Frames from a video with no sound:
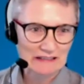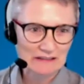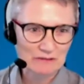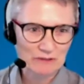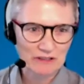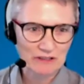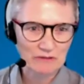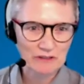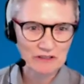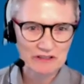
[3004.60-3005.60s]
so we're going
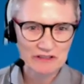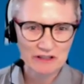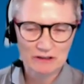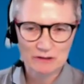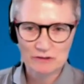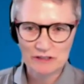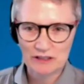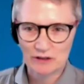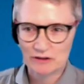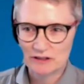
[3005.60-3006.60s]
to start closing
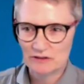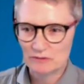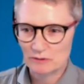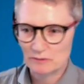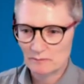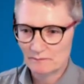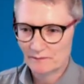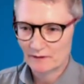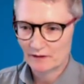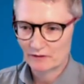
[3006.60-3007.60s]
down this room.
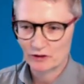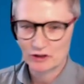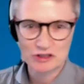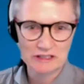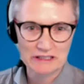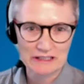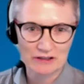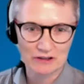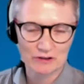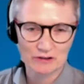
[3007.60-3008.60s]
Unfortunately,
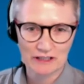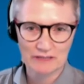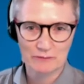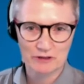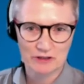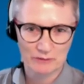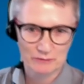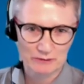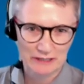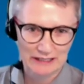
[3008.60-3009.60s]
all good things must come to
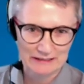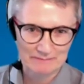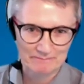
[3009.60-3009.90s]
an end.